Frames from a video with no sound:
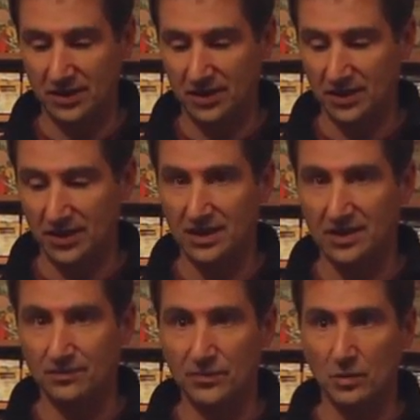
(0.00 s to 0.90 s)
the
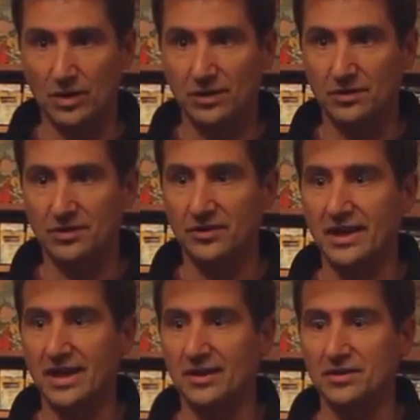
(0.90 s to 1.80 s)
uh, where they're
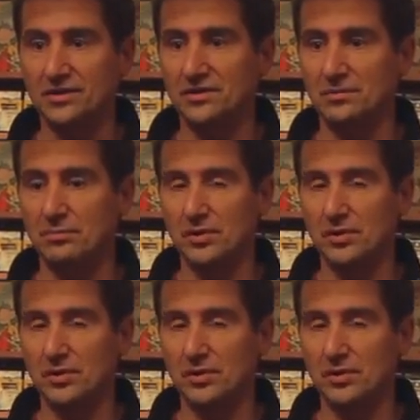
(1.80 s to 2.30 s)
selling calendars and